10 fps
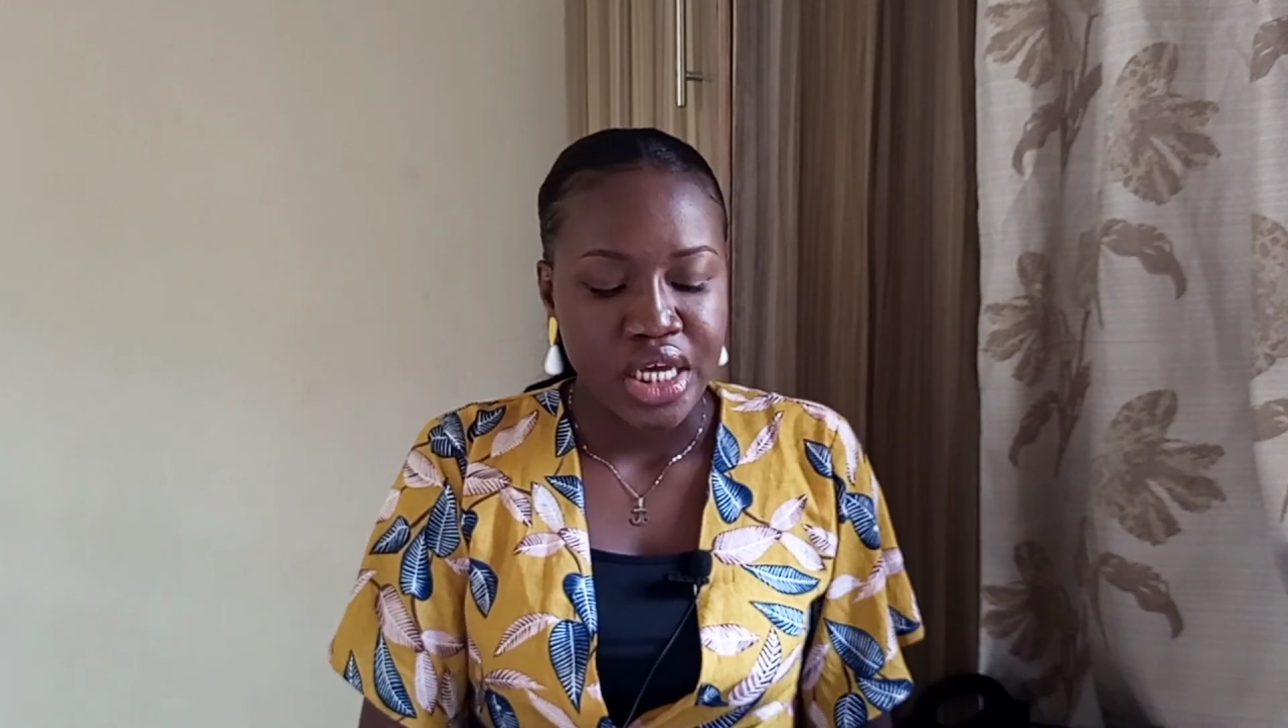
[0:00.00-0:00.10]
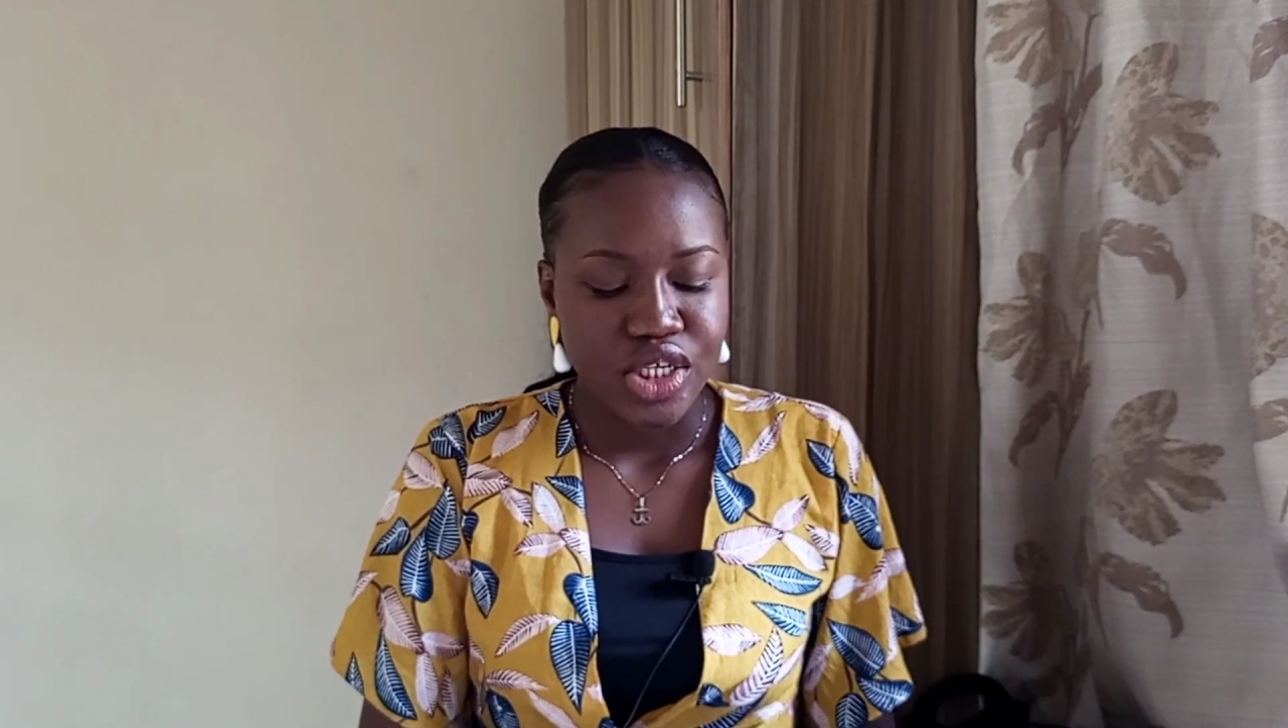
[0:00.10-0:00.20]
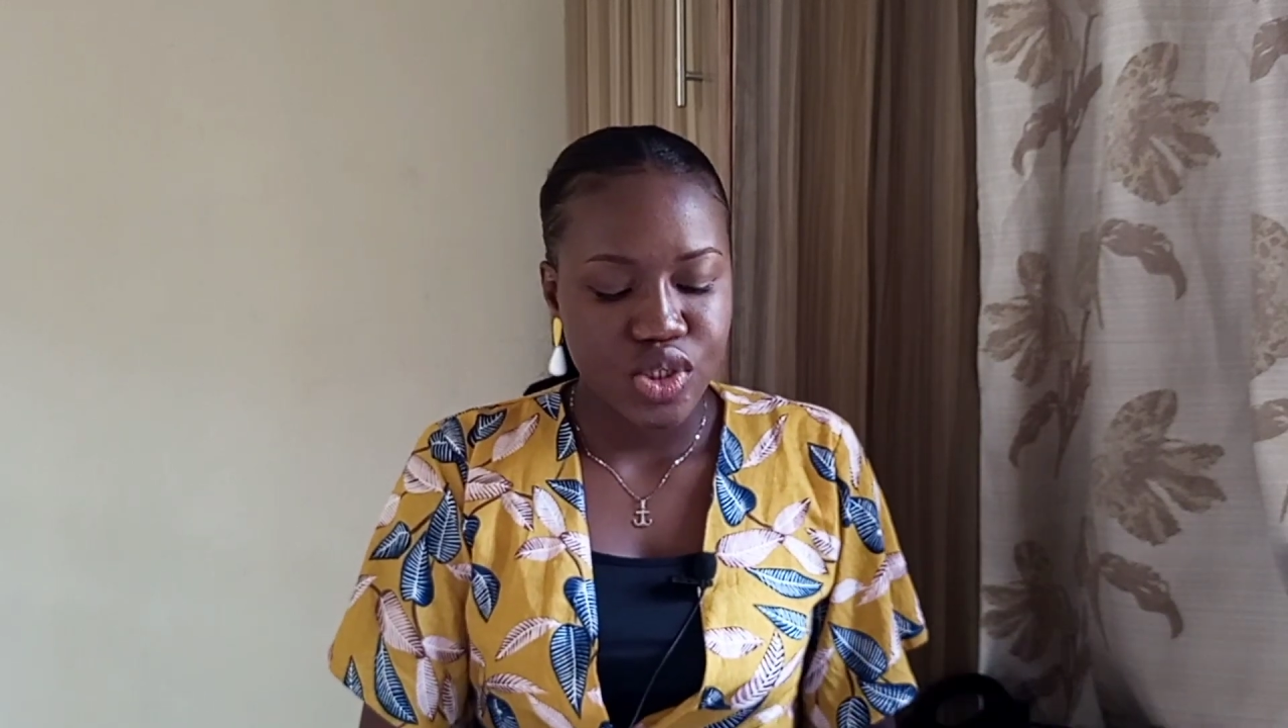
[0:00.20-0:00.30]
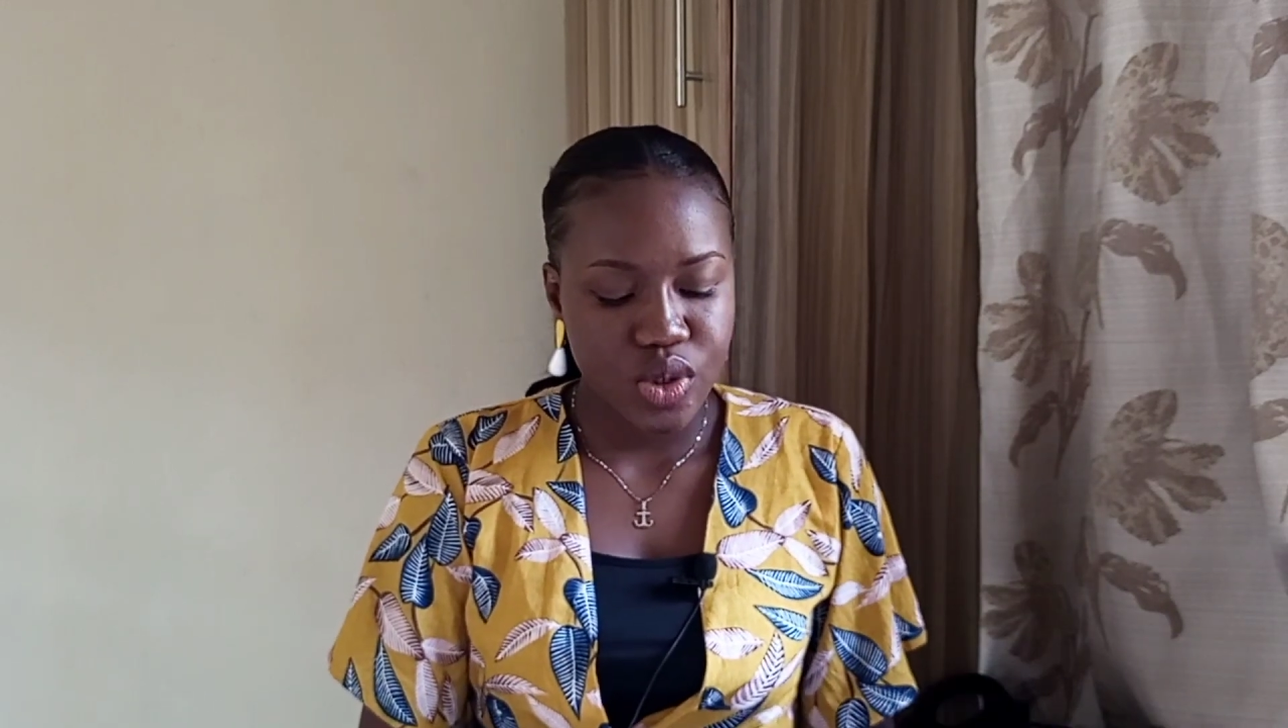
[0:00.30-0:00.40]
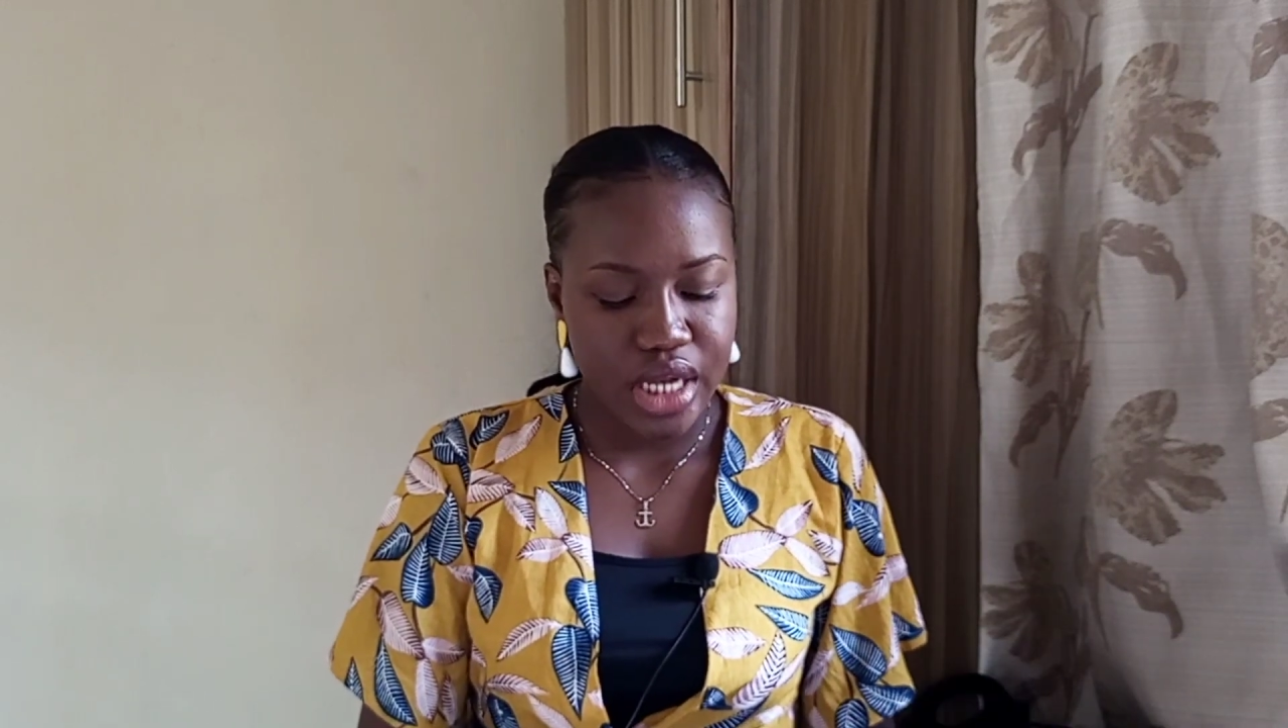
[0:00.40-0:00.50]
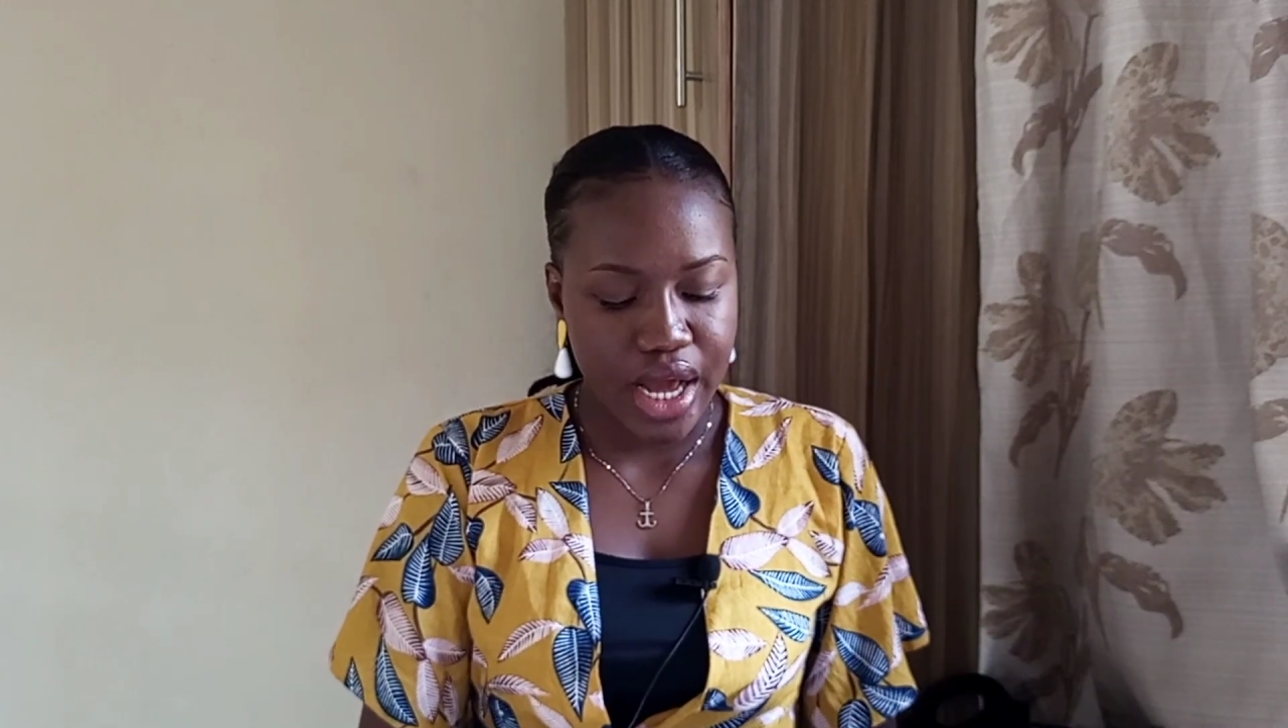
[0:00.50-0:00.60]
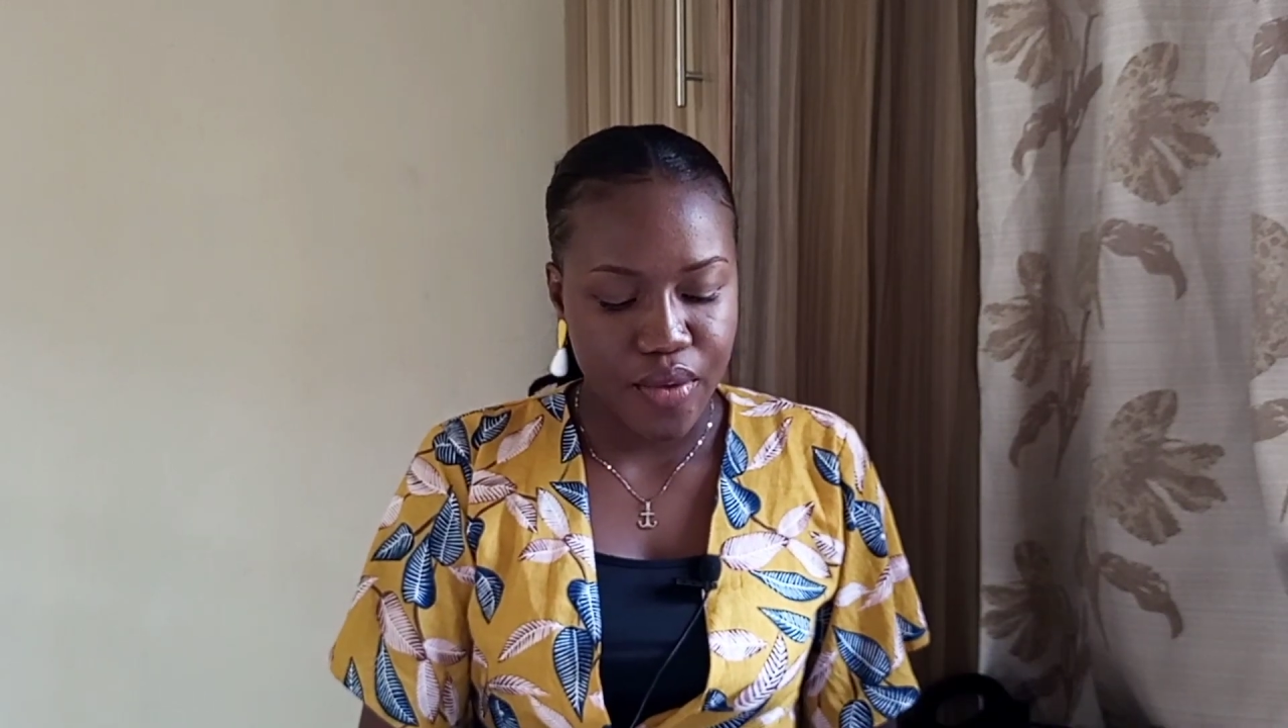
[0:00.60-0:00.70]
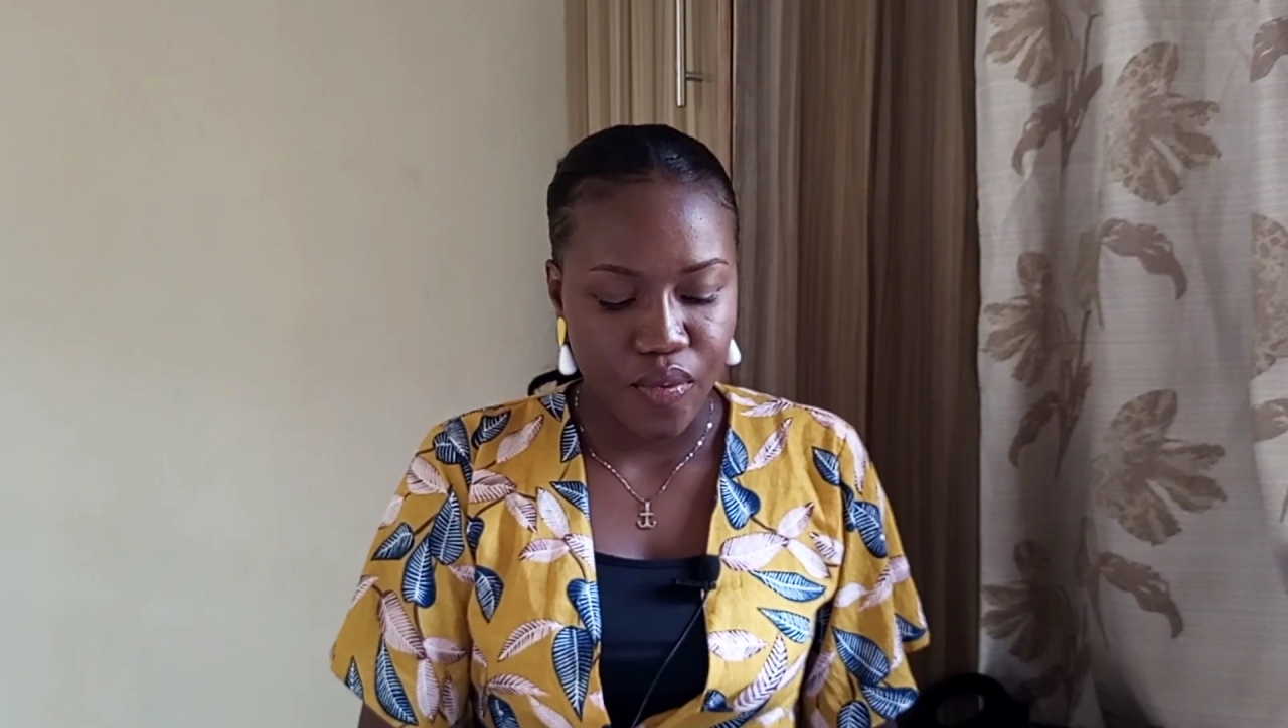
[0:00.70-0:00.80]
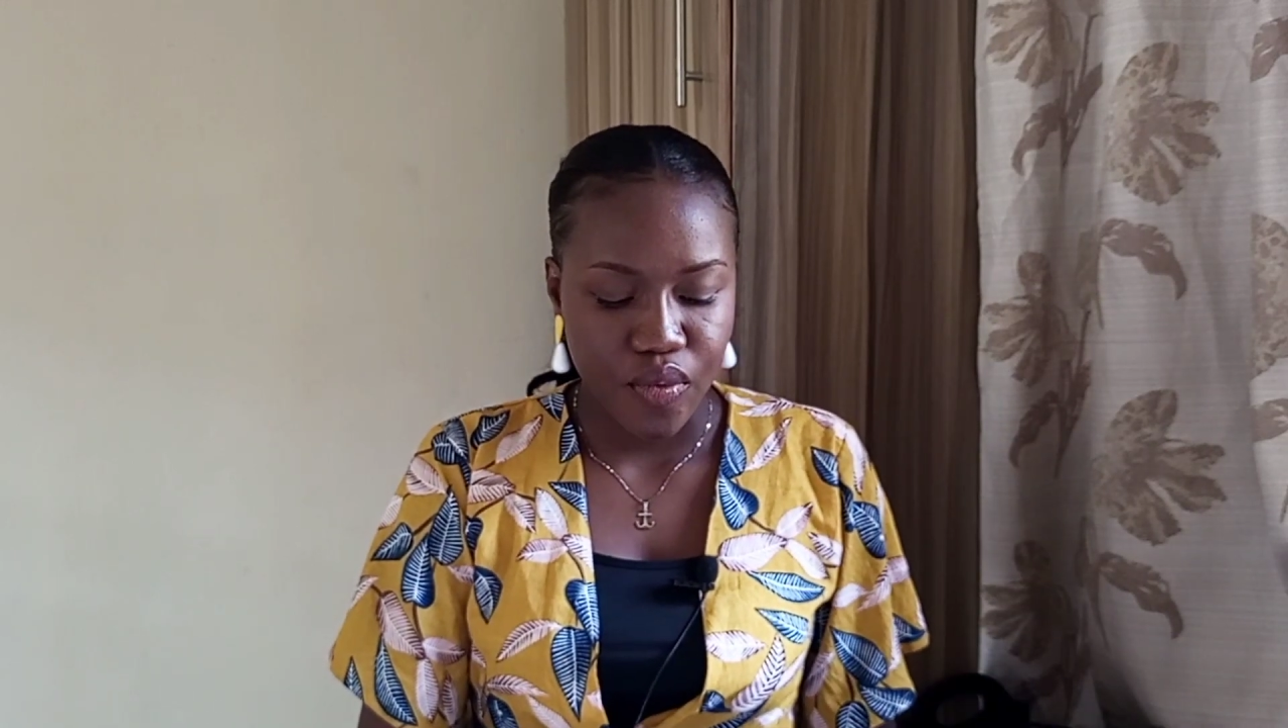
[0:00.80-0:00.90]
So now,